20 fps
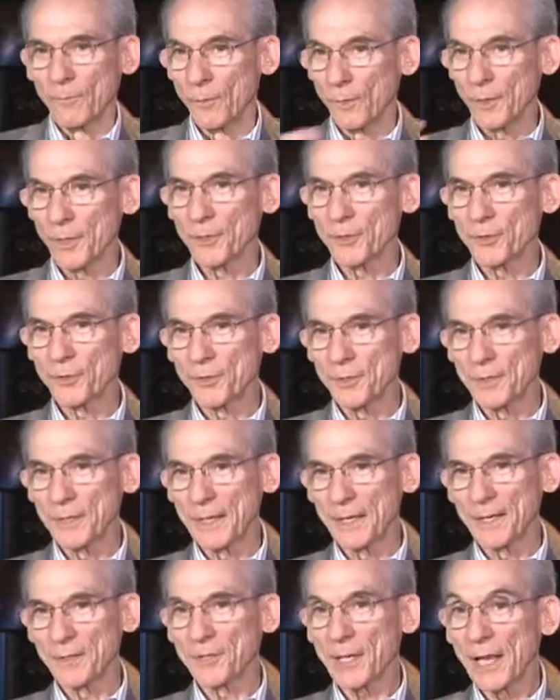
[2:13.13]
Voyager
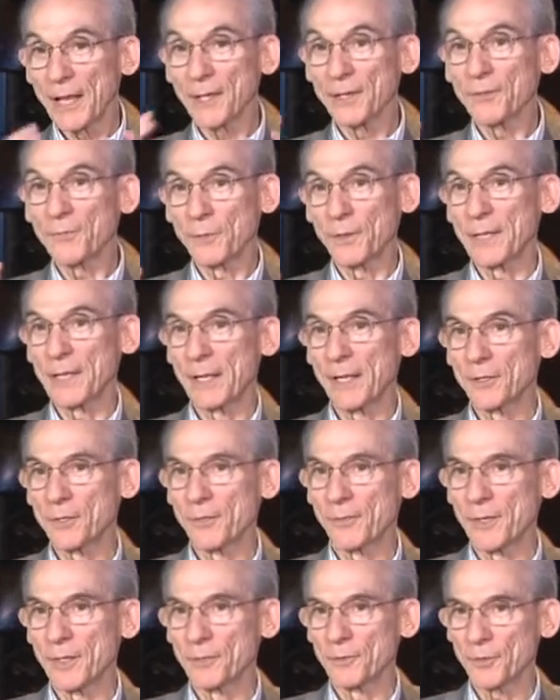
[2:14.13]
today is headed for the edge
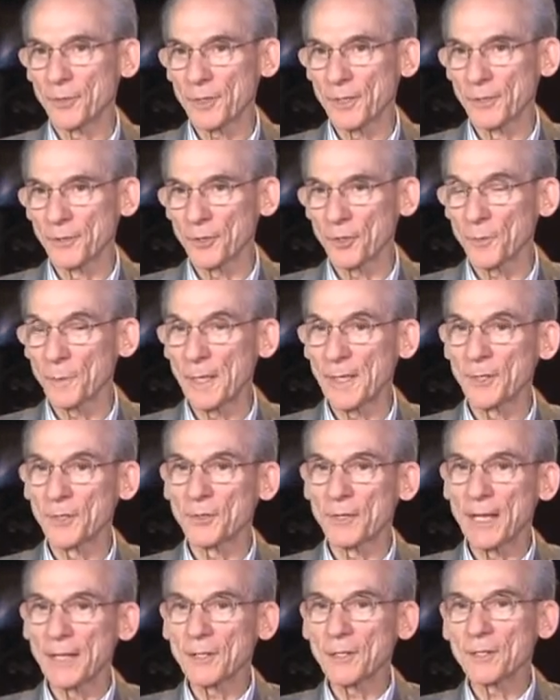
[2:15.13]
of interstellar space.
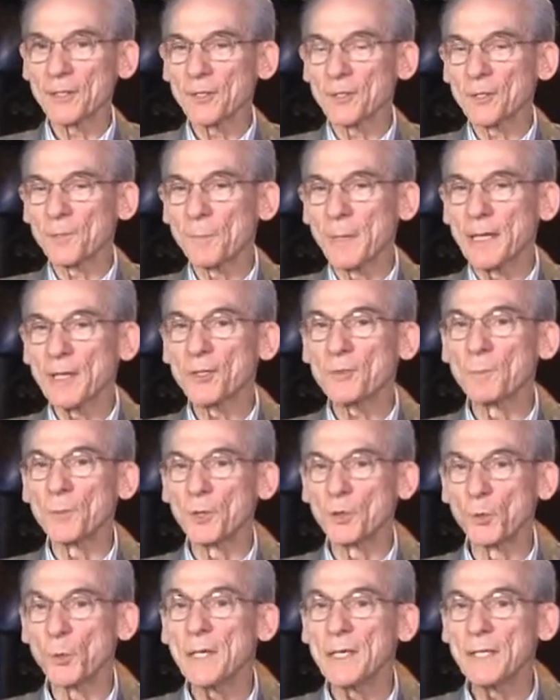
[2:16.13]
That's the space
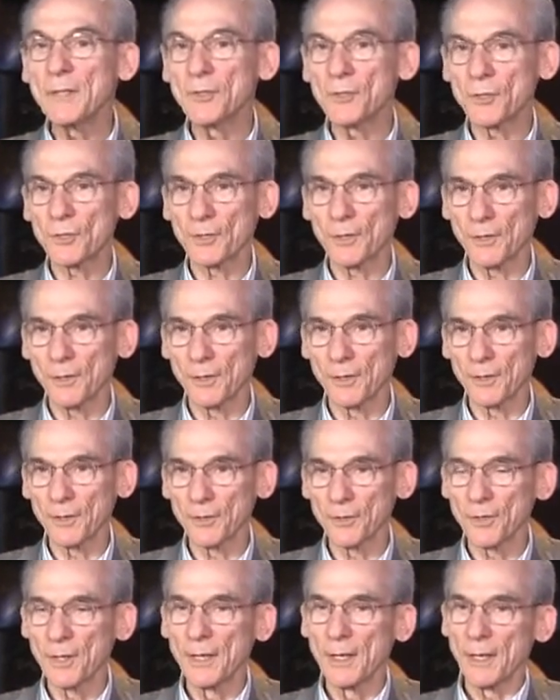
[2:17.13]
between
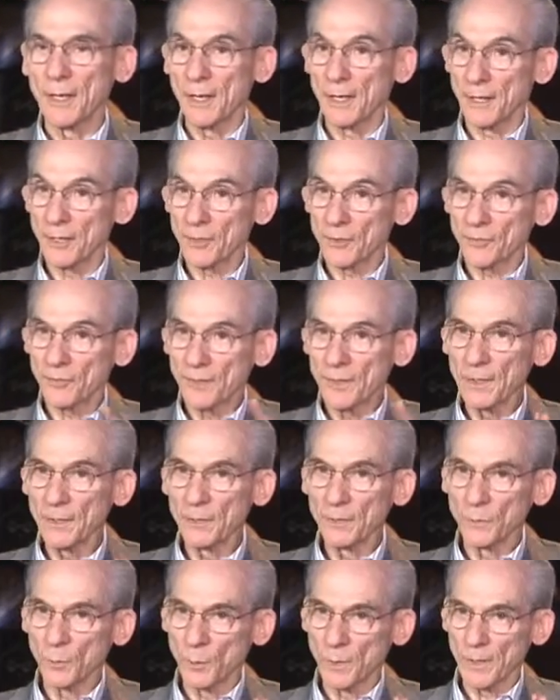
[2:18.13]
stars, and it's
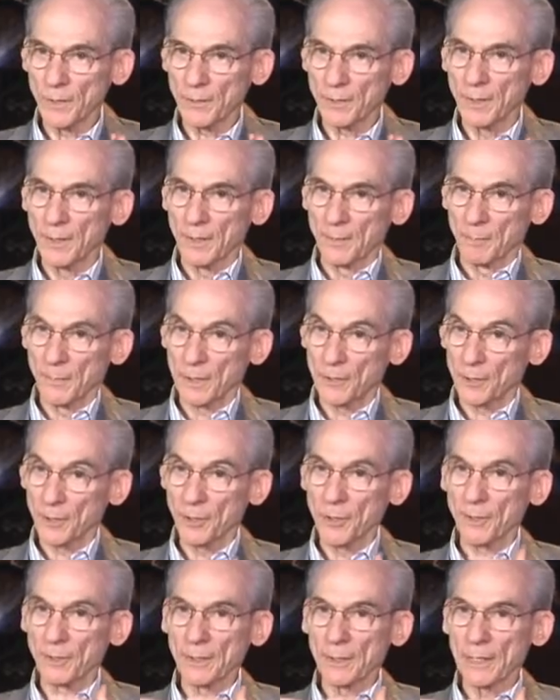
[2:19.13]
filled with
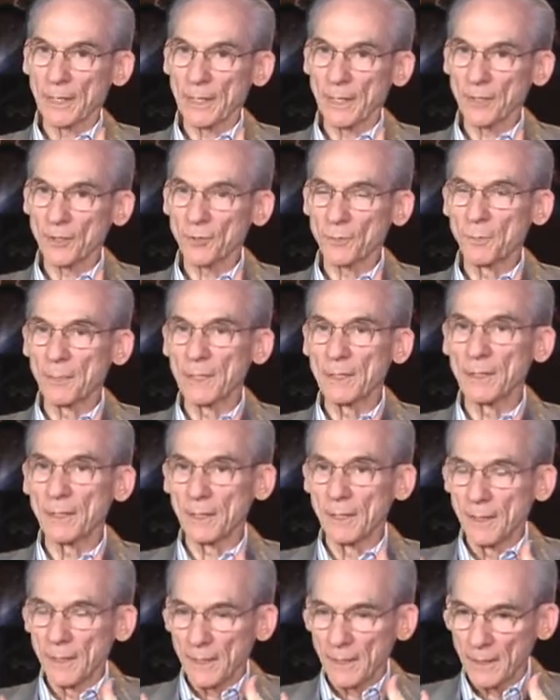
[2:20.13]
material that has been
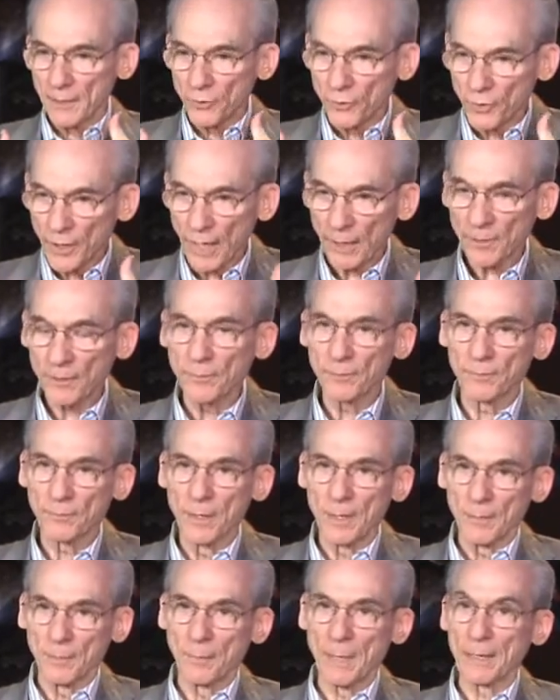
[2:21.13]
injected
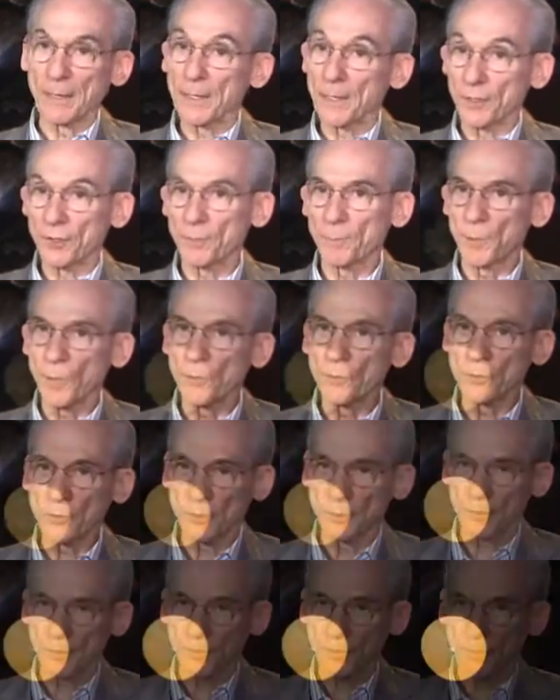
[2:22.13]
by the
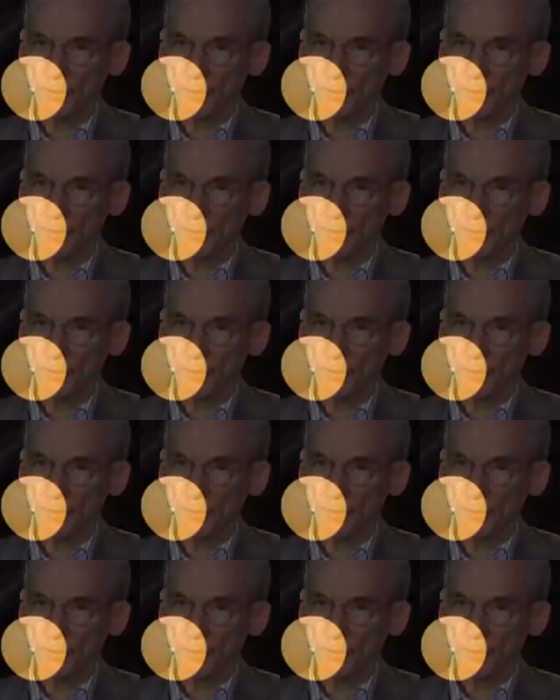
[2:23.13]
explosion of